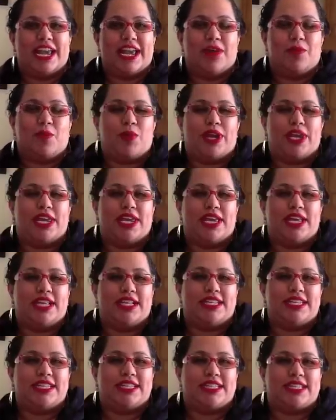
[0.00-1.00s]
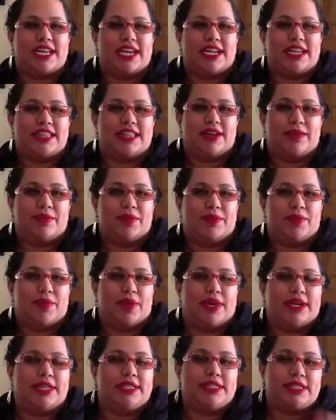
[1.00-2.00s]
We decided that we
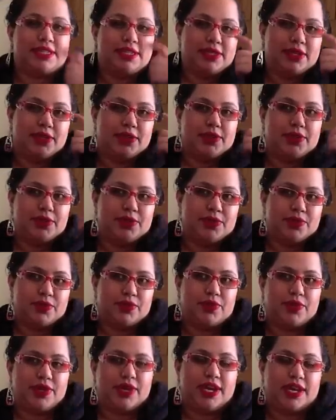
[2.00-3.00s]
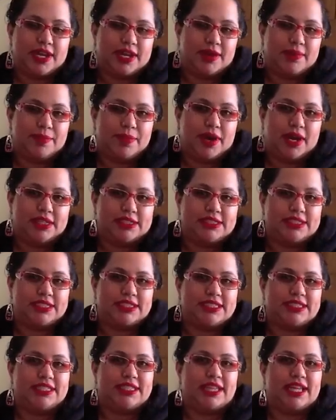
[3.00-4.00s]
wanted to create a project
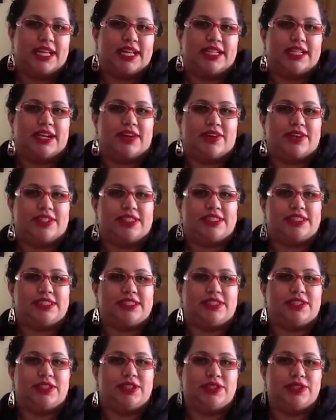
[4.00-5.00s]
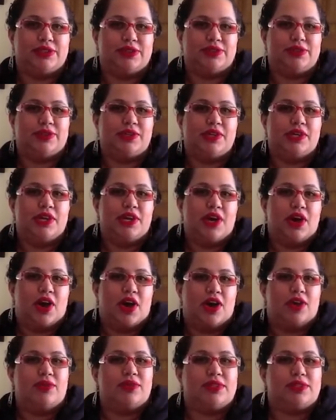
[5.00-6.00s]
that allowed us to
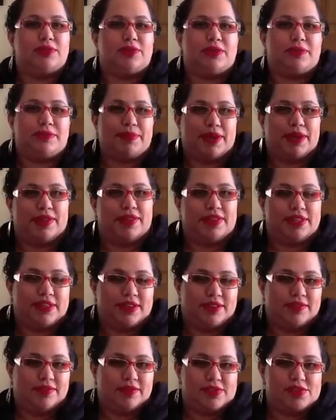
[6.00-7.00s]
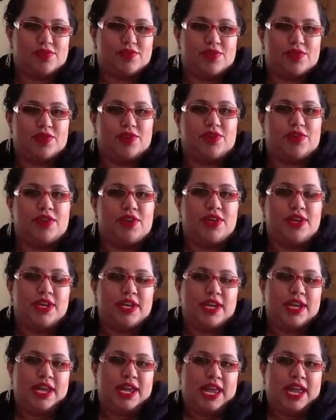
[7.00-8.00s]
always work beyond the individual,
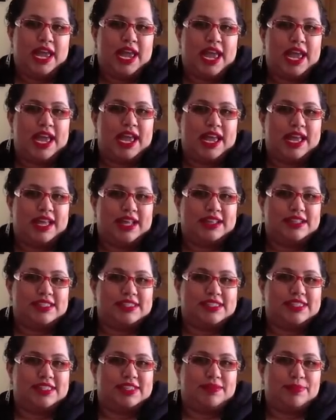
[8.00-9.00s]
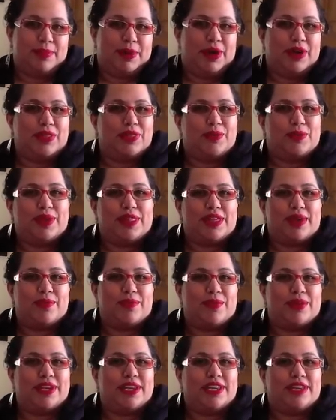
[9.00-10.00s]
and part of the way that
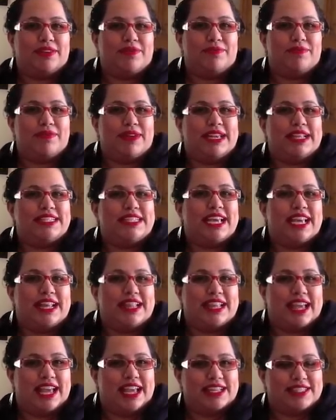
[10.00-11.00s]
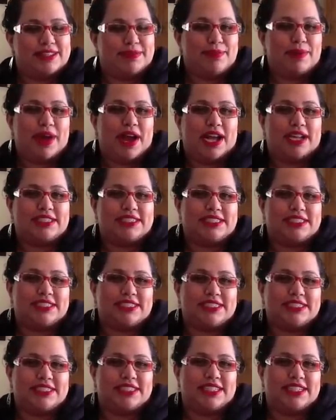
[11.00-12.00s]
we maintain that as a
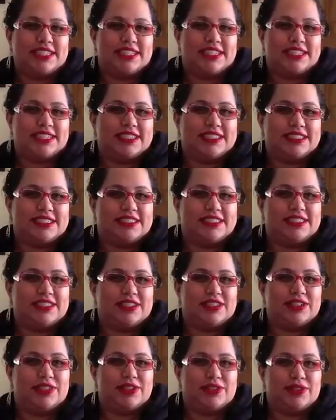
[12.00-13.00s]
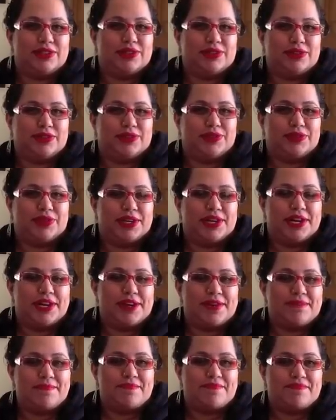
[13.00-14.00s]
practice is to
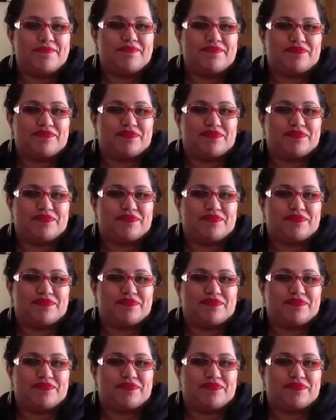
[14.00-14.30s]
um,